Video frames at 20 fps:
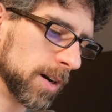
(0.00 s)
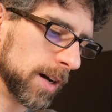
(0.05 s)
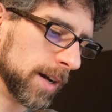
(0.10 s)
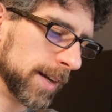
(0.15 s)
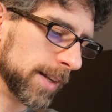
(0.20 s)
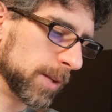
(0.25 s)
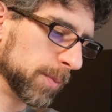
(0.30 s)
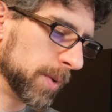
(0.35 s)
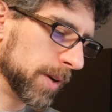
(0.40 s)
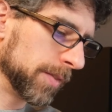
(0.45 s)

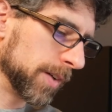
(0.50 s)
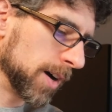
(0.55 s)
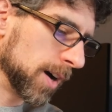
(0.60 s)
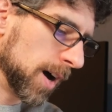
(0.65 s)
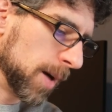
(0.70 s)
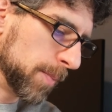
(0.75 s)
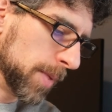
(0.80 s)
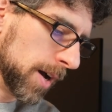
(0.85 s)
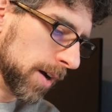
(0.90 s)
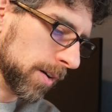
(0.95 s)
It's a bit of a
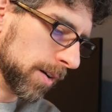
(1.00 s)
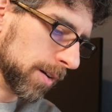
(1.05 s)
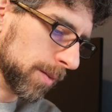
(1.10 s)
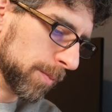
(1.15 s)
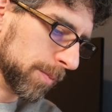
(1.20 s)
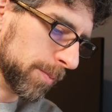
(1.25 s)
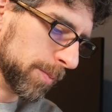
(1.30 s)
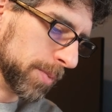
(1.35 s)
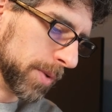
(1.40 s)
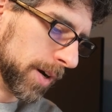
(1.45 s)
cop-out,
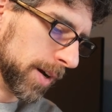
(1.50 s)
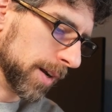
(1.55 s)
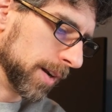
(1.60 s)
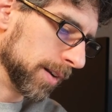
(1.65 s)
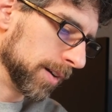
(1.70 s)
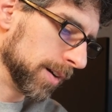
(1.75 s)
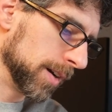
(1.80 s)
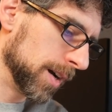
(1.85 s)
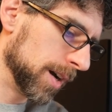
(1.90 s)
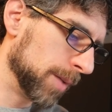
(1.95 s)

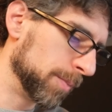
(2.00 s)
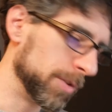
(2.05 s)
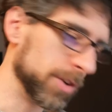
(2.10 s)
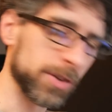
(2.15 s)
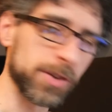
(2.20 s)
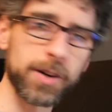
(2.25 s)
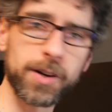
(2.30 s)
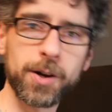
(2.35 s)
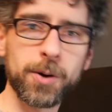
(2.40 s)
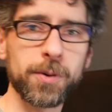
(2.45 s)
but I'm
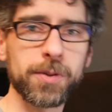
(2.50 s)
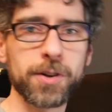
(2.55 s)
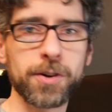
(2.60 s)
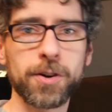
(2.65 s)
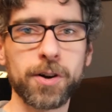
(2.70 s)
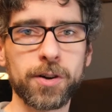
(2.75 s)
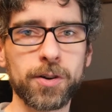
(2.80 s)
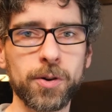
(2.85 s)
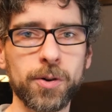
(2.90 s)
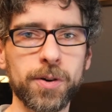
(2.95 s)
just going to go with the
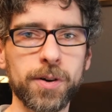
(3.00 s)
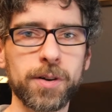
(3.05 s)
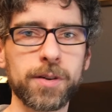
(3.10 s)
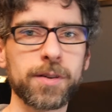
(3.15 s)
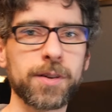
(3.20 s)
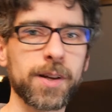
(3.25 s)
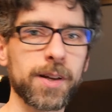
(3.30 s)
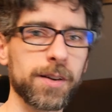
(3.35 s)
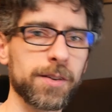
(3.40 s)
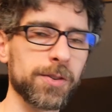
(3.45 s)
Dark Lord
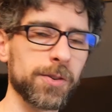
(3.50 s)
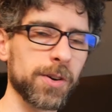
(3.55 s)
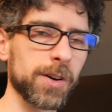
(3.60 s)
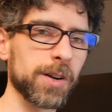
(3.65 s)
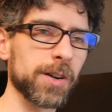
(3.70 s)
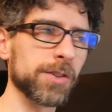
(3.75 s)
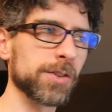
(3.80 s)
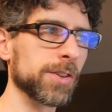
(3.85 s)
in Soda Dungeon